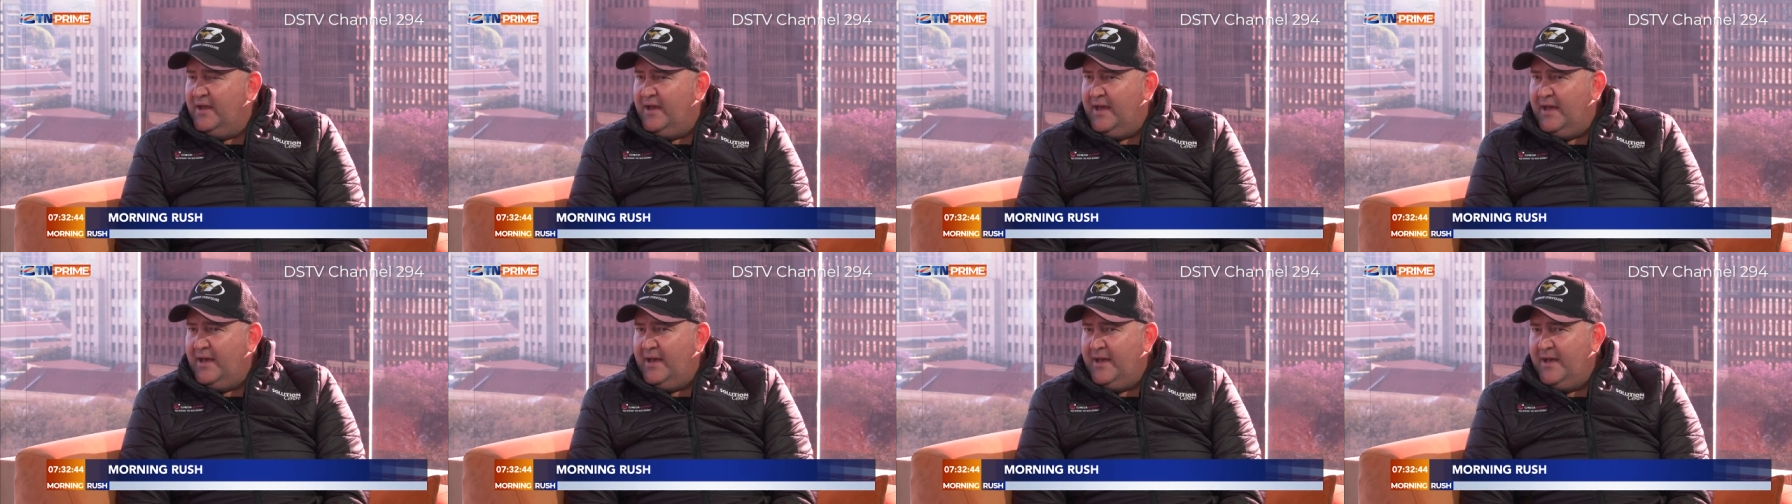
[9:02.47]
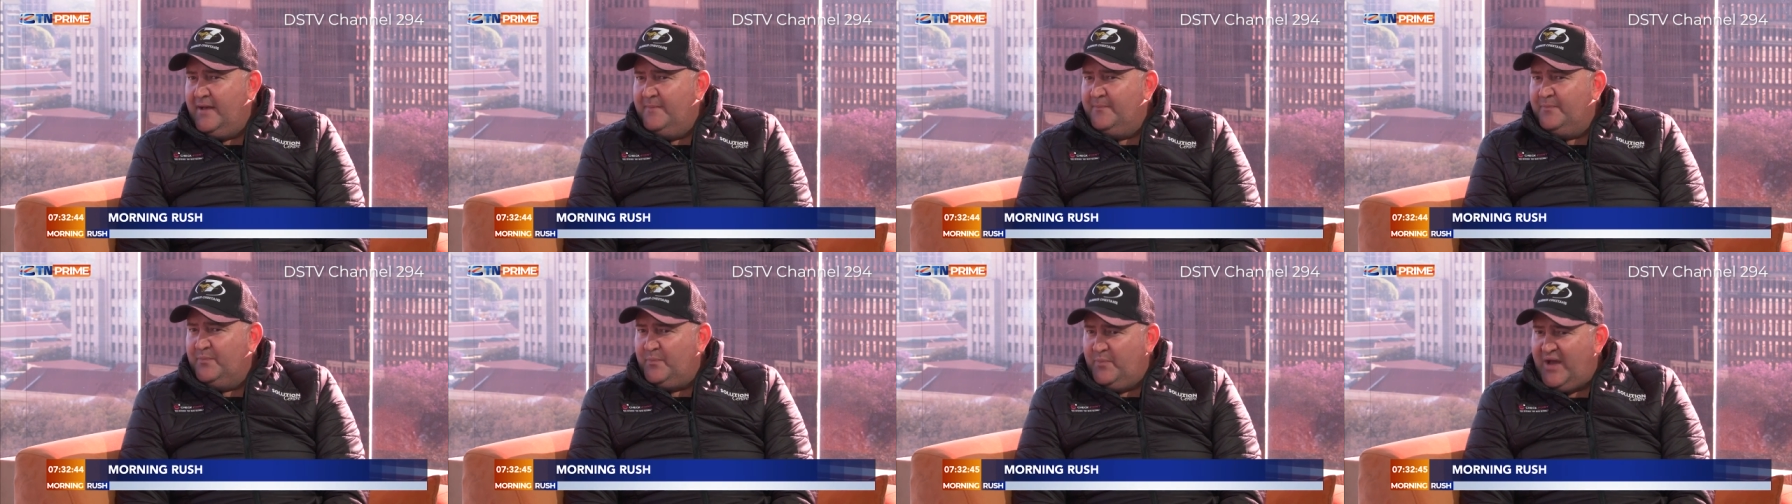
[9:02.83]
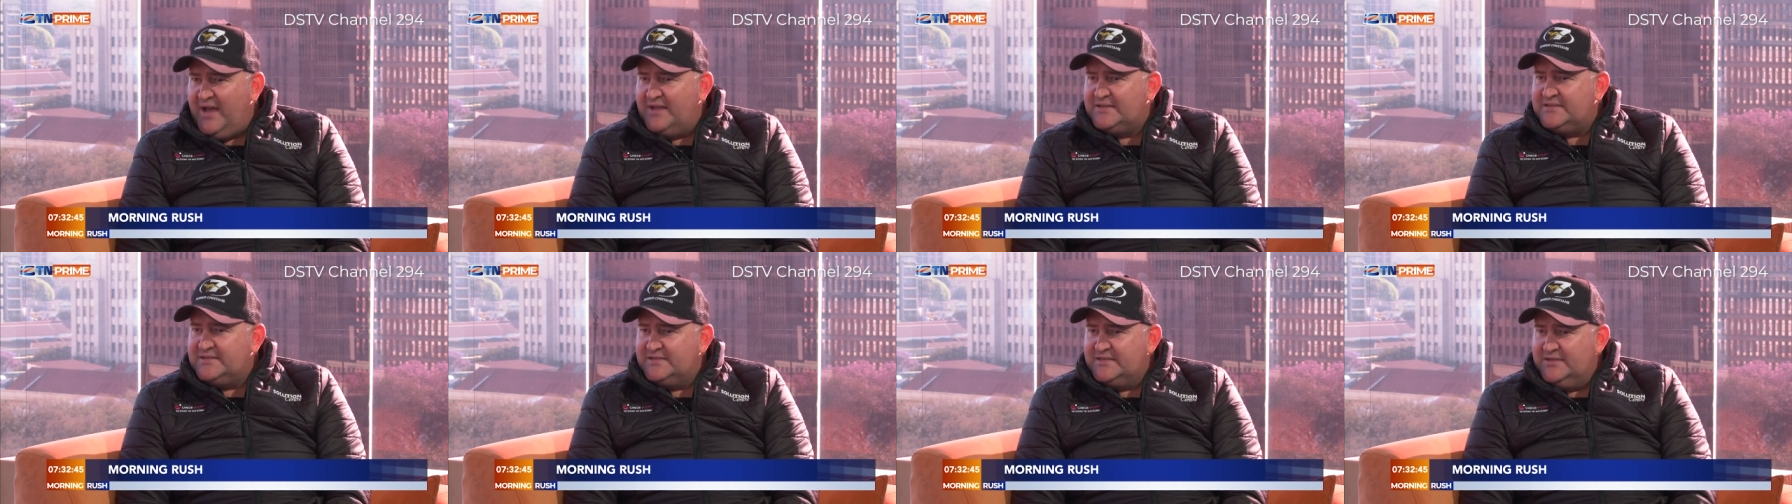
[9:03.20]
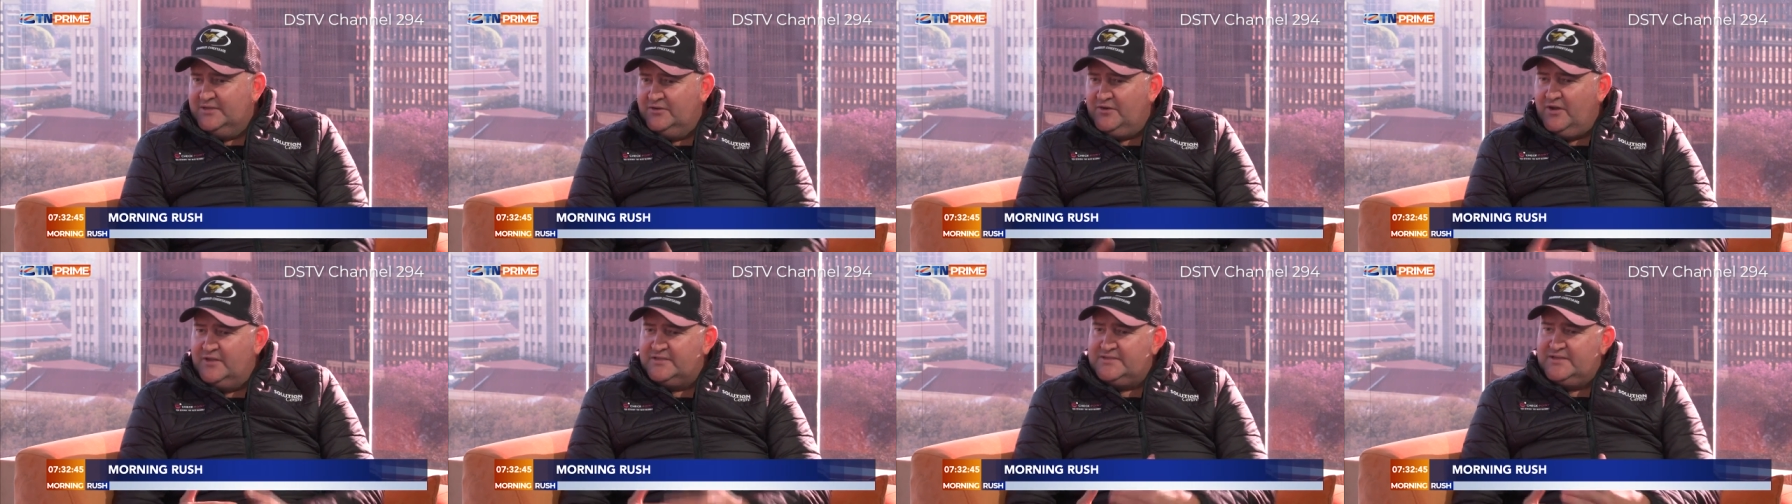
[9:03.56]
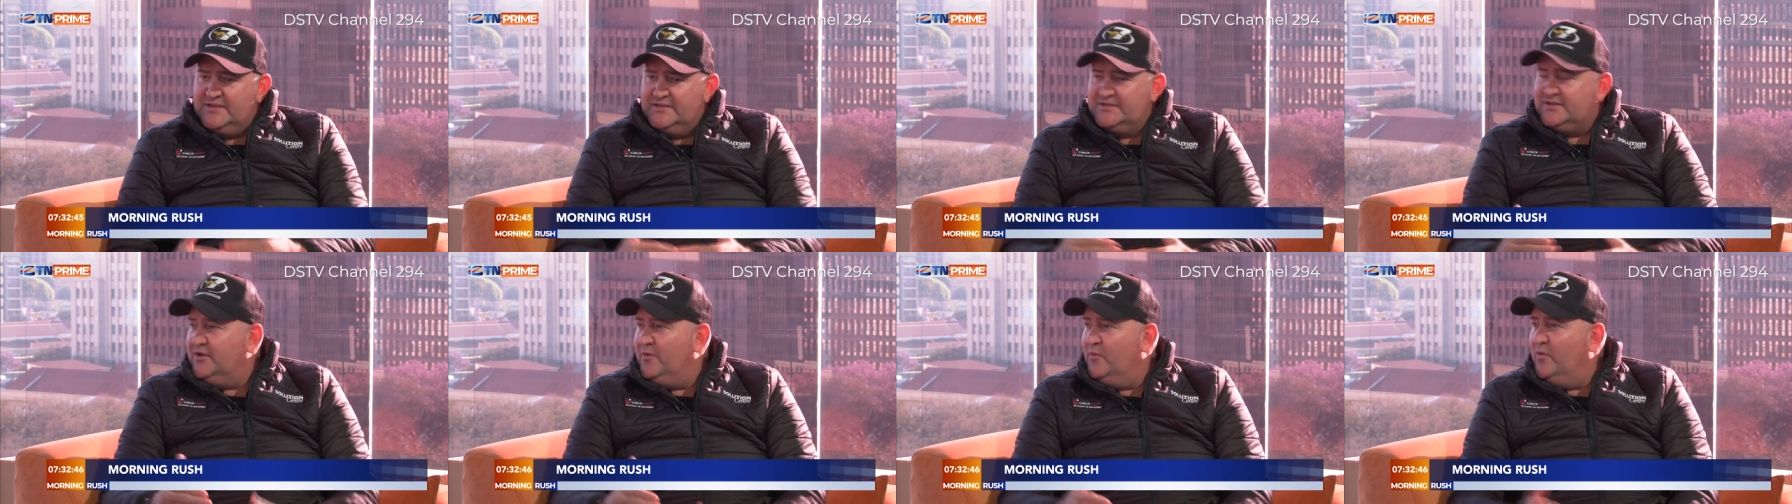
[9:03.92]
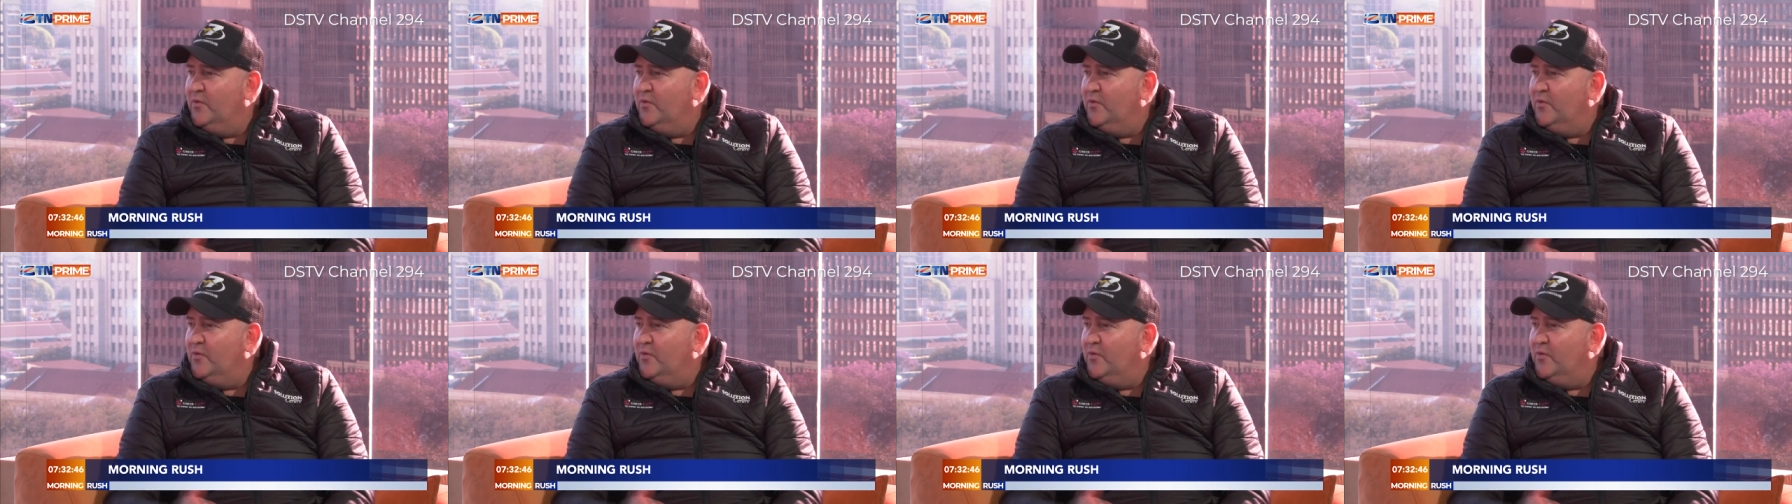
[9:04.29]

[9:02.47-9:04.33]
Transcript: um, but you know, it's, it's going to